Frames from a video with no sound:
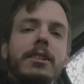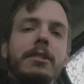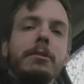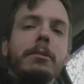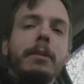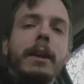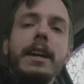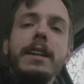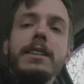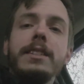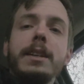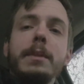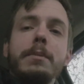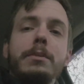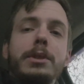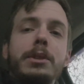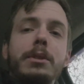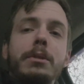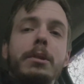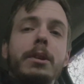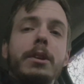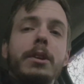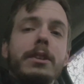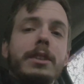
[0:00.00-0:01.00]
Rey's up
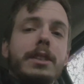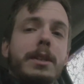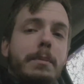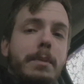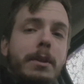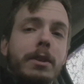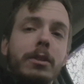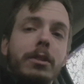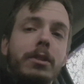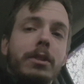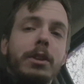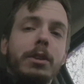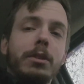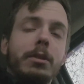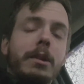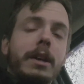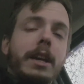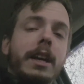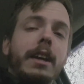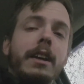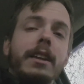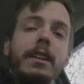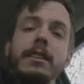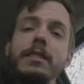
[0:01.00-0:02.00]
to her typical
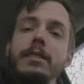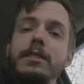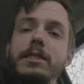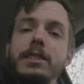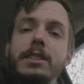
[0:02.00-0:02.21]
annoying